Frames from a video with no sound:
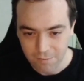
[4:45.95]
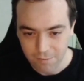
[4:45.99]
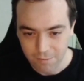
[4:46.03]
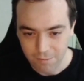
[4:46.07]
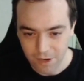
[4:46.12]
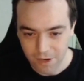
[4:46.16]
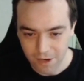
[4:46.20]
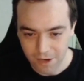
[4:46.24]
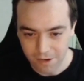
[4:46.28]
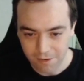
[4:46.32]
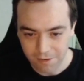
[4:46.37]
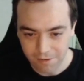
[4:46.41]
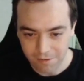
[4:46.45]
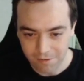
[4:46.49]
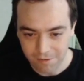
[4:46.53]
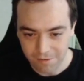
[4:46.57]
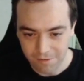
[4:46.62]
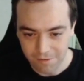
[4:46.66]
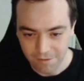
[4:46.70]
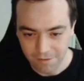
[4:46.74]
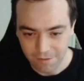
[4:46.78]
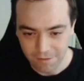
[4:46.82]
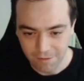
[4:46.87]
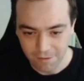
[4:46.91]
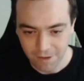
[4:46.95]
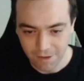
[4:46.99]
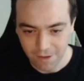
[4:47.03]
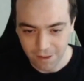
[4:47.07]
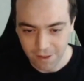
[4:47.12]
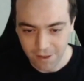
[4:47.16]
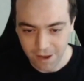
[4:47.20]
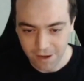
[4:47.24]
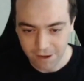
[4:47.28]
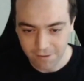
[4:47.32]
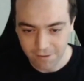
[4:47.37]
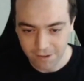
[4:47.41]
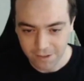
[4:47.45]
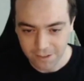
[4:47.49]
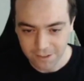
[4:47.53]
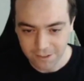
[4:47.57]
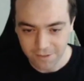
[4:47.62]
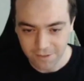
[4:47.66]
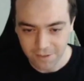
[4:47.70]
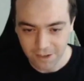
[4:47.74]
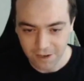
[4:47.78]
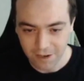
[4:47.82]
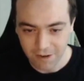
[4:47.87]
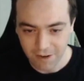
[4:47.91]
But a lot of it is
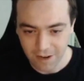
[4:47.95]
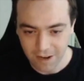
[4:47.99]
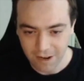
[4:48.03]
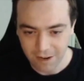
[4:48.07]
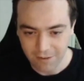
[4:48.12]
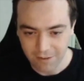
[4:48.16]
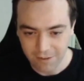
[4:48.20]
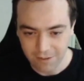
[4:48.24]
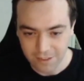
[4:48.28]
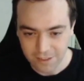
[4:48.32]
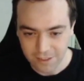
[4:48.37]
figuring out